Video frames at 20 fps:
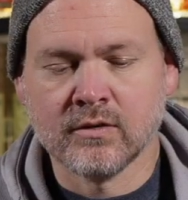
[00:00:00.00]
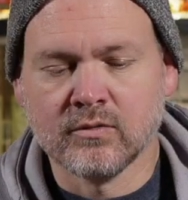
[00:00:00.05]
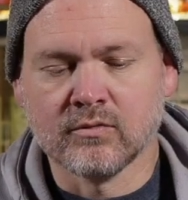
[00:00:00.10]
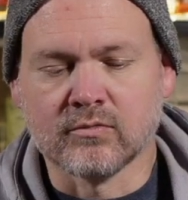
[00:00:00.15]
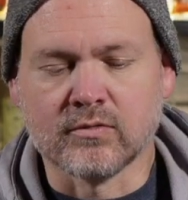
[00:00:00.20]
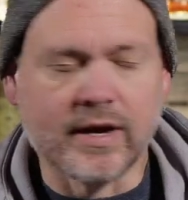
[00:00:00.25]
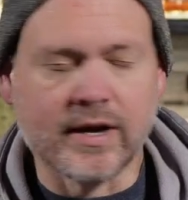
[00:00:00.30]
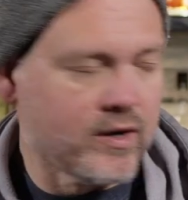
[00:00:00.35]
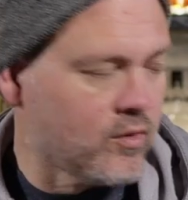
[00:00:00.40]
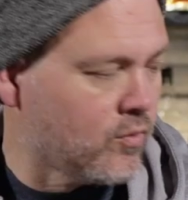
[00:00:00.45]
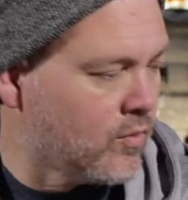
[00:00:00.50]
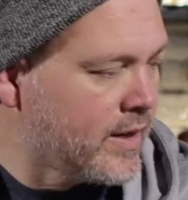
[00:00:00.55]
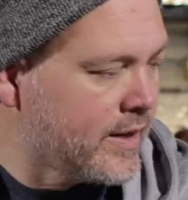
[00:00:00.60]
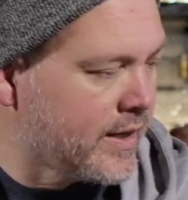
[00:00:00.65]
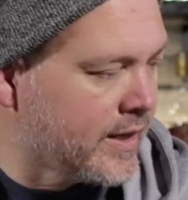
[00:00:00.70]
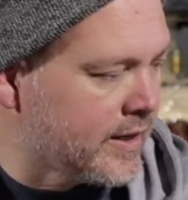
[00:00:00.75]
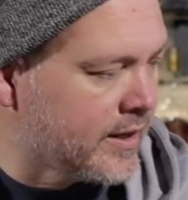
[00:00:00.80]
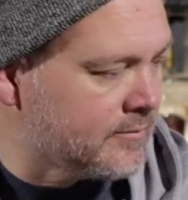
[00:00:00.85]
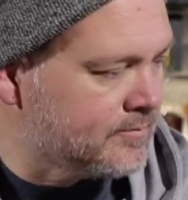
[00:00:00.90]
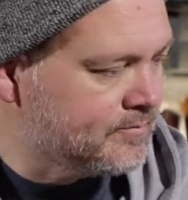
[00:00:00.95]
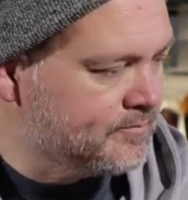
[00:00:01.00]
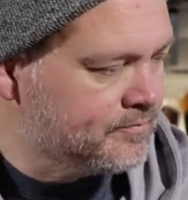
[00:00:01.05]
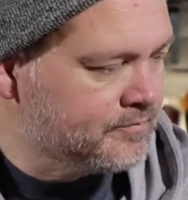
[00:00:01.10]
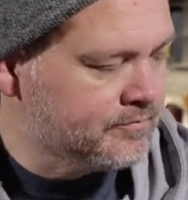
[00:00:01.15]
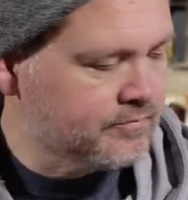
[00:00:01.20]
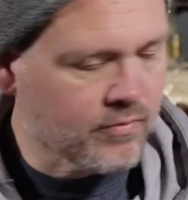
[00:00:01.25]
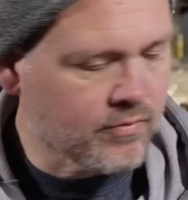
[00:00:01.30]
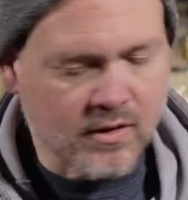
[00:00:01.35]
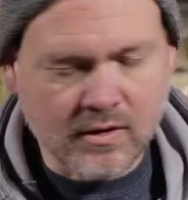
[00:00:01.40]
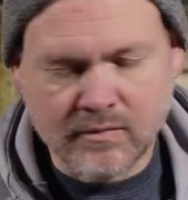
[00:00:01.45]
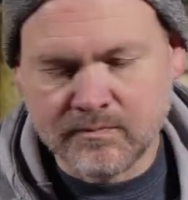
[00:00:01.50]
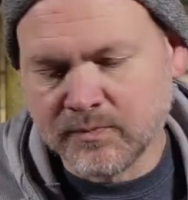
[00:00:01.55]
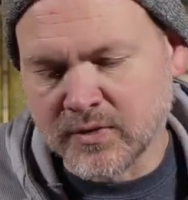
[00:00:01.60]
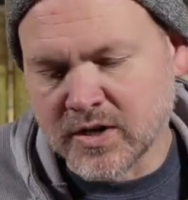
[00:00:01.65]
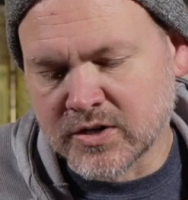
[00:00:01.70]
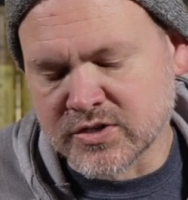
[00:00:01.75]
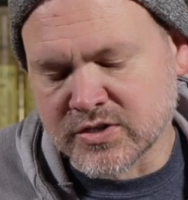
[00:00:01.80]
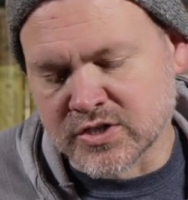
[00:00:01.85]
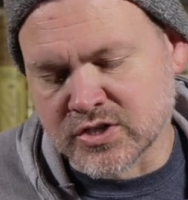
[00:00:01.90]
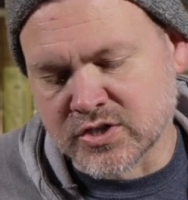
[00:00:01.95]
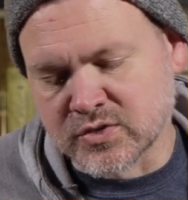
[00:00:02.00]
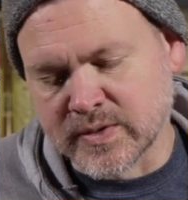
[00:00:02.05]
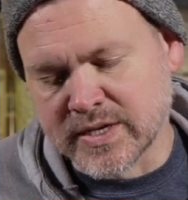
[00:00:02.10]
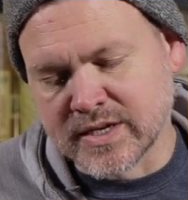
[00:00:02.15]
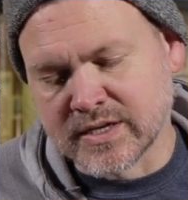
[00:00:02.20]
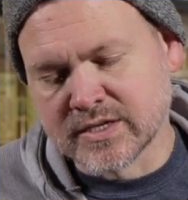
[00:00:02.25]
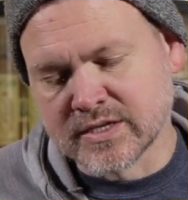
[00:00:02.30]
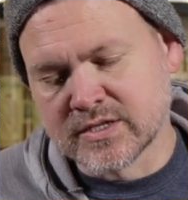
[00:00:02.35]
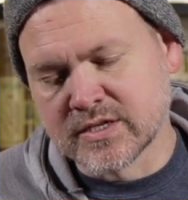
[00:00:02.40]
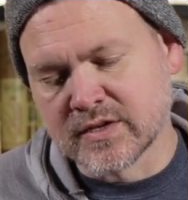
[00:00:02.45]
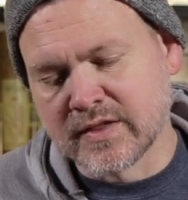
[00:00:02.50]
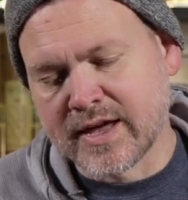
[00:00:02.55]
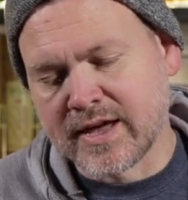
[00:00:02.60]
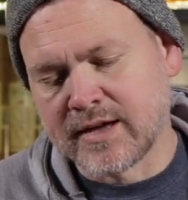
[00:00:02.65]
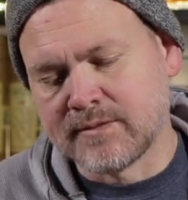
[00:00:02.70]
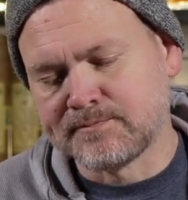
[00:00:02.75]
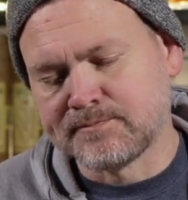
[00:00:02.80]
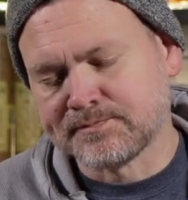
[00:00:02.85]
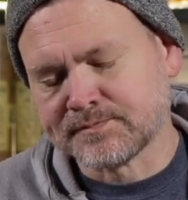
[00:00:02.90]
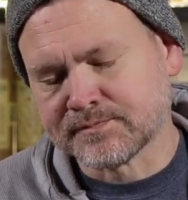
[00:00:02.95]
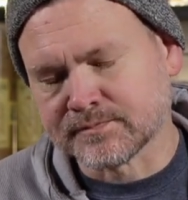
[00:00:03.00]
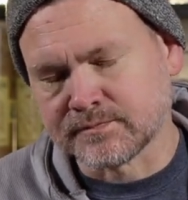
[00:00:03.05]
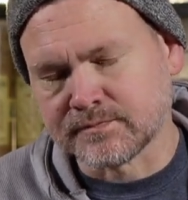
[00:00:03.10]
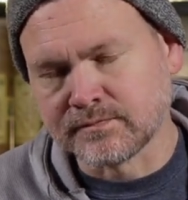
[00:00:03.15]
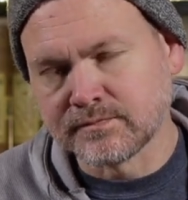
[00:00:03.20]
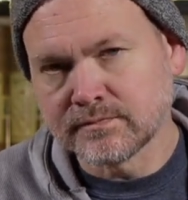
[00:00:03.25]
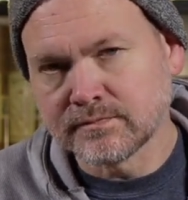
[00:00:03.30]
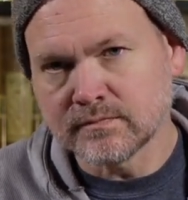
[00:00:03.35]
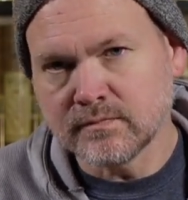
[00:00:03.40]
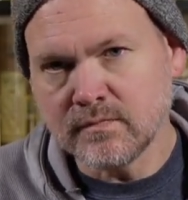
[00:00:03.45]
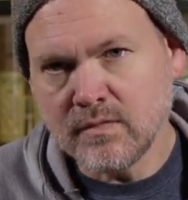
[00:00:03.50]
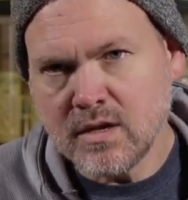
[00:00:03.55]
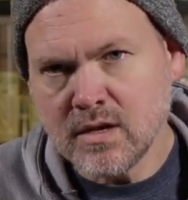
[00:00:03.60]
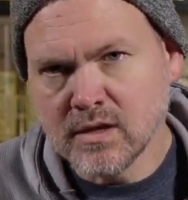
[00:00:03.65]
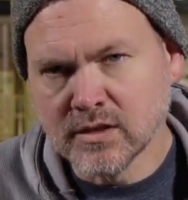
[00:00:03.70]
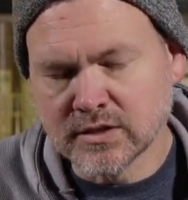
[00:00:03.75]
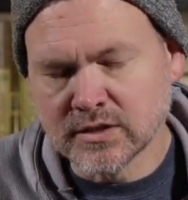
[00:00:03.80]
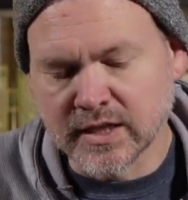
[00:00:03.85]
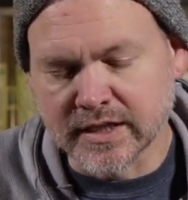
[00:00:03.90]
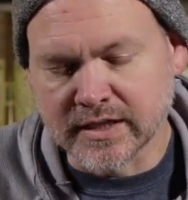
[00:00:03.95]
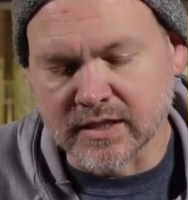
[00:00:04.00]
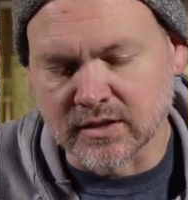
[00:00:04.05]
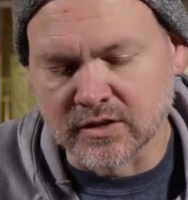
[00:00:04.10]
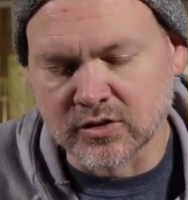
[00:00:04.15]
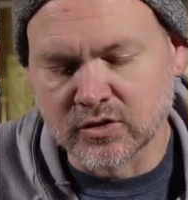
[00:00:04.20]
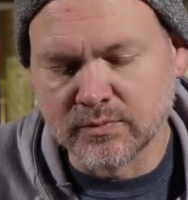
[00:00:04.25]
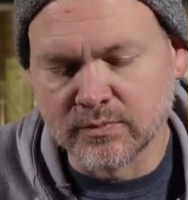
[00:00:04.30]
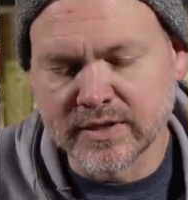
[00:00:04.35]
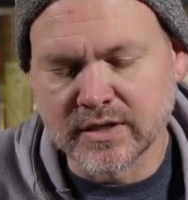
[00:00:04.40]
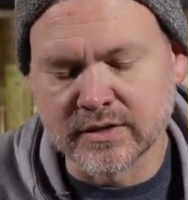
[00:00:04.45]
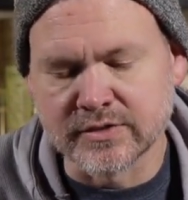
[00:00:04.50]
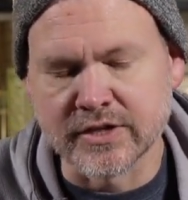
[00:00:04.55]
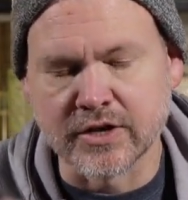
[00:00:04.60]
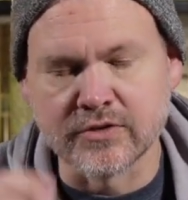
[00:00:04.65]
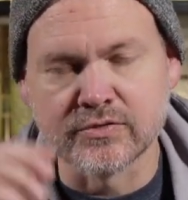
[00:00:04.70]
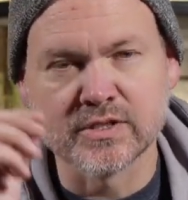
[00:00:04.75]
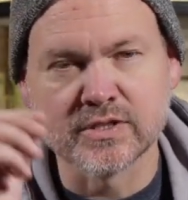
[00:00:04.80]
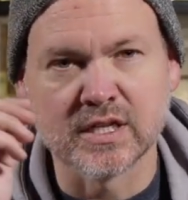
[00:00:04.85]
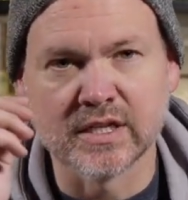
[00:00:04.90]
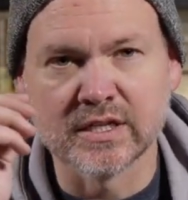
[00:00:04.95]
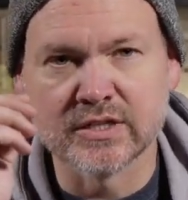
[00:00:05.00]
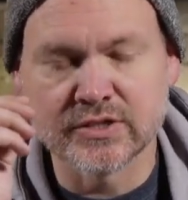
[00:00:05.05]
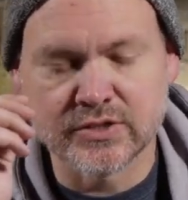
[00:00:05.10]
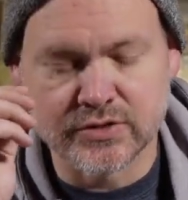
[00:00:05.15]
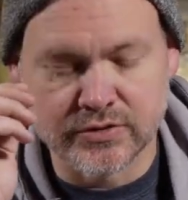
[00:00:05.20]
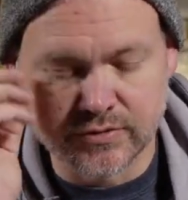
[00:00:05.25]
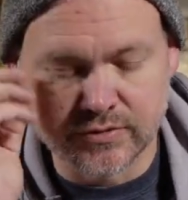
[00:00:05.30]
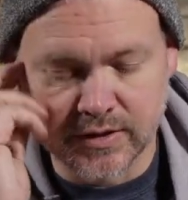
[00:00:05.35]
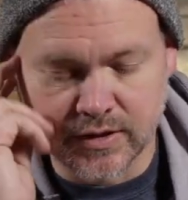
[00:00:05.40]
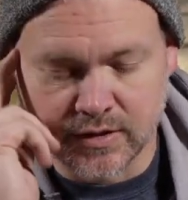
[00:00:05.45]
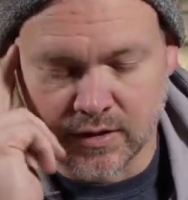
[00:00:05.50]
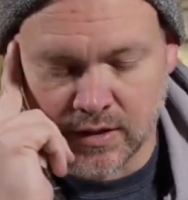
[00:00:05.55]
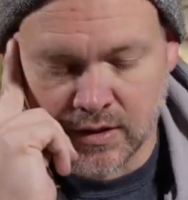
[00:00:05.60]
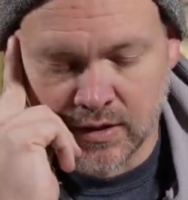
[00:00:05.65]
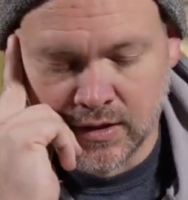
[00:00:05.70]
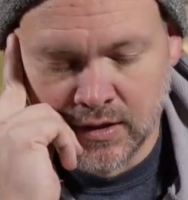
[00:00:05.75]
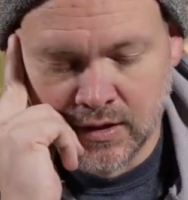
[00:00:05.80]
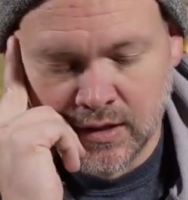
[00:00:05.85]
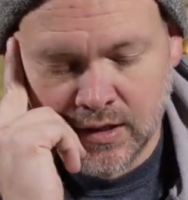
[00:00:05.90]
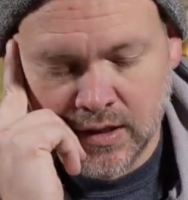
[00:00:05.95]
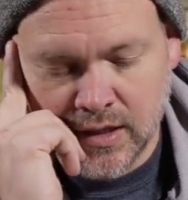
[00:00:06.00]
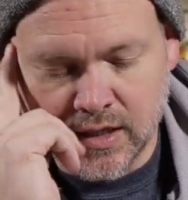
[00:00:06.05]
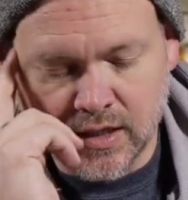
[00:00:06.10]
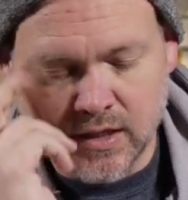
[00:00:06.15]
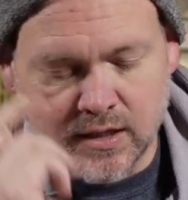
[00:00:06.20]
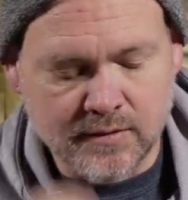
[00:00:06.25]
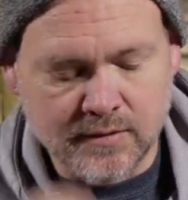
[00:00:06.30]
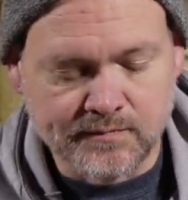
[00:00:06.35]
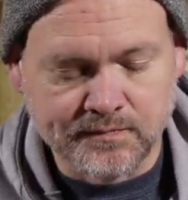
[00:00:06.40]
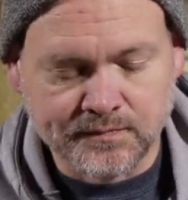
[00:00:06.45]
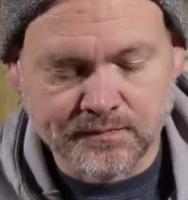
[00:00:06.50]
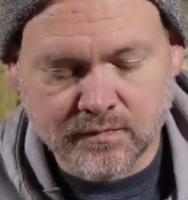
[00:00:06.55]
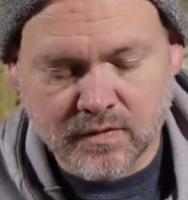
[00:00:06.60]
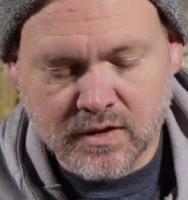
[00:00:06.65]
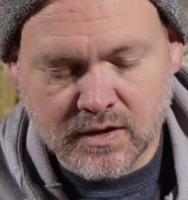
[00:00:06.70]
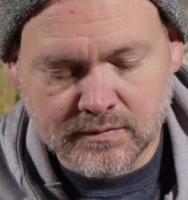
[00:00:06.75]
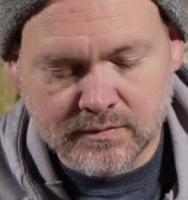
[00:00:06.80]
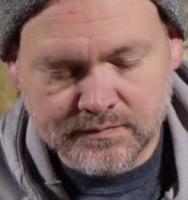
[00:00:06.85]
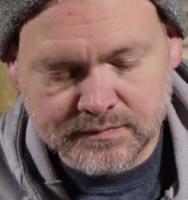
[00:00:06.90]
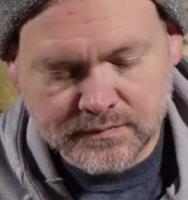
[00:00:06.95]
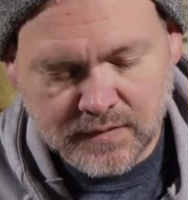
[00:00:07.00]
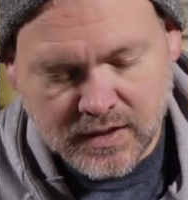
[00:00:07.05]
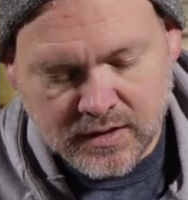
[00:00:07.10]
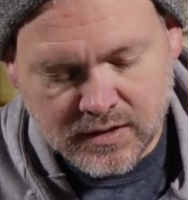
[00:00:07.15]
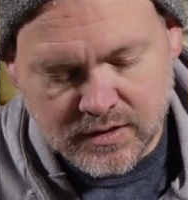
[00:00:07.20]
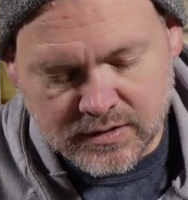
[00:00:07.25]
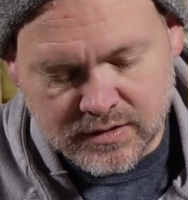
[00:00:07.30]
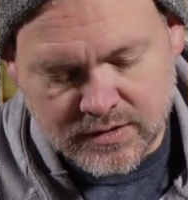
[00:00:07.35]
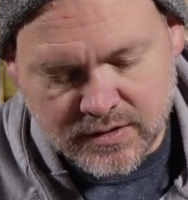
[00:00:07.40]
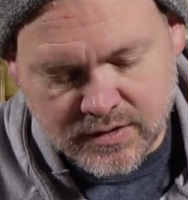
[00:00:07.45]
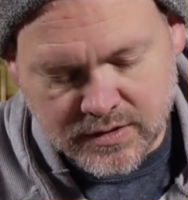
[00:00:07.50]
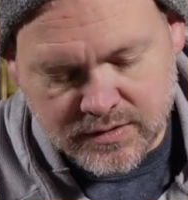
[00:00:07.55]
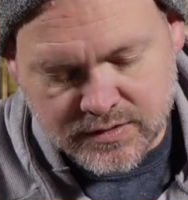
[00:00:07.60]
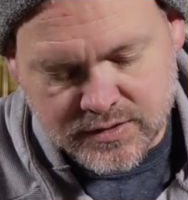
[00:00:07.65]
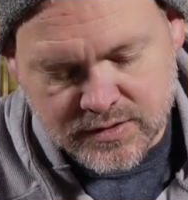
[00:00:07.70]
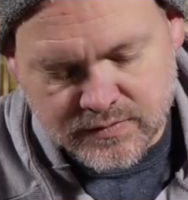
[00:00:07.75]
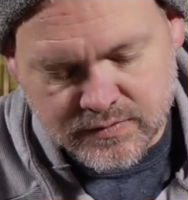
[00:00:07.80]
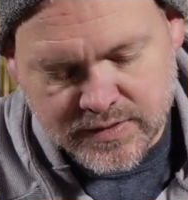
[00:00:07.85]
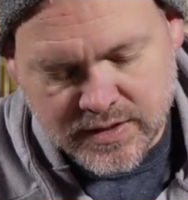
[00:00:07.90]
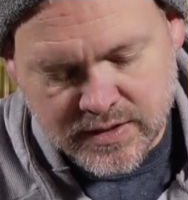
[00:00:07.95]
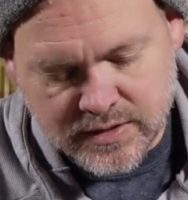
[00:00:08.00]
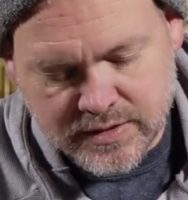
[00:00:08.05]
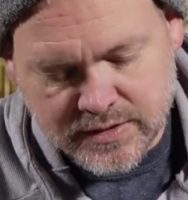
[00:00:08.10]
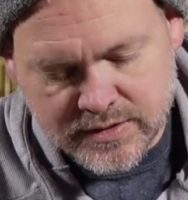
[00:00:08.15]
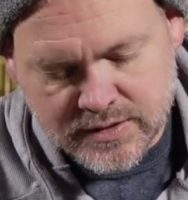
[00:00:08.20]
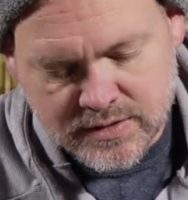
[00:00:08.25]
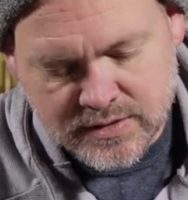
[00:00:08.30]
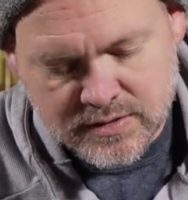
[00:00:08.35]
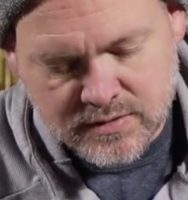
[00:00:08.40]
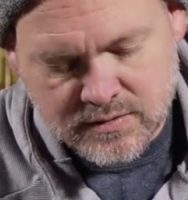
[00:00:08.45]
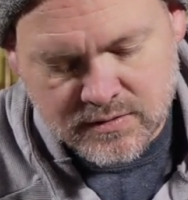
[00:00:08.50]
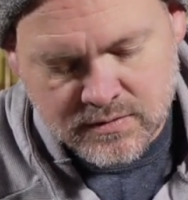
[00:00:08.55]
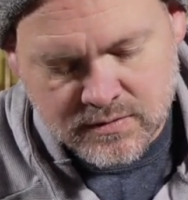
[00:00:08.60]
Right away, there's a sweetness to that. It's like a little bit of toastiness to it. A sweetness.